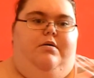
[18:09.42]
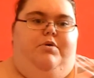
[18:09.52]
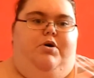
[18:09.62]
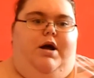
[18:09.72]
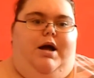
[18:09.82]

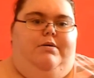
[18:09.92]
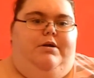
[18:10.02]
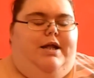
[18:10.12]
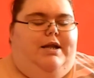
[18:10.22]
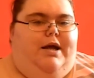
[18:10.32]
But I'm
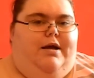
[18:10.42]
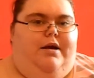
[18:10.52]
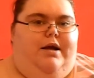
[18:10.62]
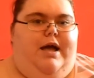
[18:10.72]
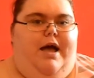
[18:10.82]
glad
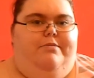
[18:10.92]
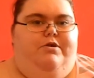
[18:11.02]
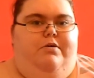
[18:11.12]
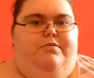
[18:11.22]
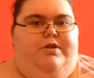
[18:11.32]
I
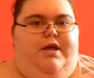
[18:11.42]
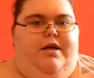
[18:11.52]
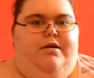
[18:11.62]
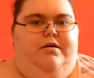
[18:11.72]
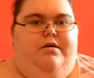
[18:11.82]
kept on with
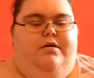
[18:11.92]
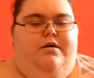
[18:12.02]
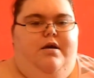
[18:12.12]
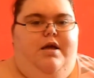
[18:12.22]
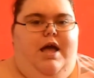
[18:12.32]
it.
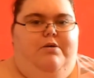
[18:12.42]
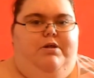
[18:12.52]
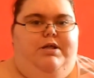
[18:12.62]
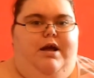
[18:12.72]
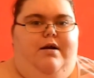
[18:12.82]
I'm
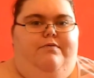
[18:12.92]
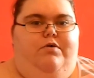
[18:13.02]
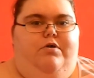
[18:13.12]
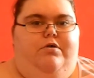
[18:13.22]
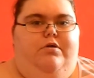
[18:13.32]
glad I have
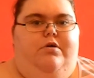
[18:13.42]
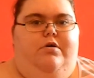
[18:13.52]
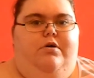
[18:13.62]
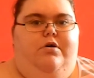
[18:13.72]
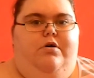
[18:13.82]
all
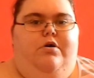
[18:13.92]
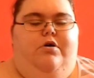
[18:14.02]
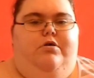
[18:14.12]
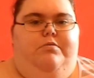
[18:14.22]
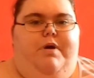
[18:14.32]

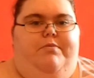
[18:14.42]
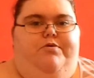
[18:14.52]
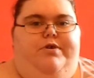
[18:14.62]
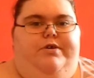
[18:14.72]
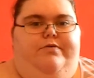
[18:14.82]
the
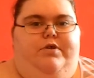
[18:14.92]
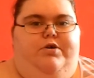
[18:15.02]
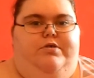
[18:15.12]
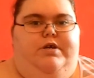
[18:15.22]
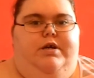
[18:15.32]
memories of
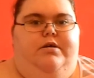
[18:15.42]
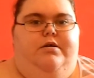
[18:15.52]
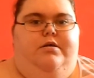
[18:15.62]
Lucy,